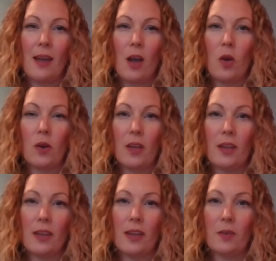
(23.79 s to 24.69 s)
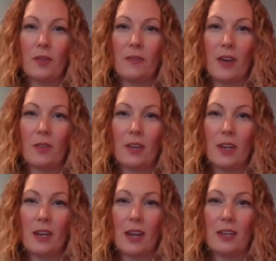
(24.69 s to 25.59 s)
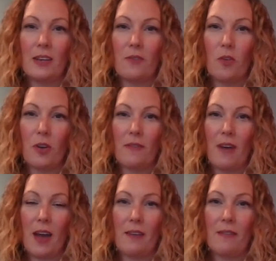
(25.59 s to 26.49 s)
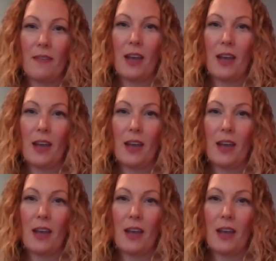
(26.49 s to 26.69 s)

ODL Inc. was founded in 1945,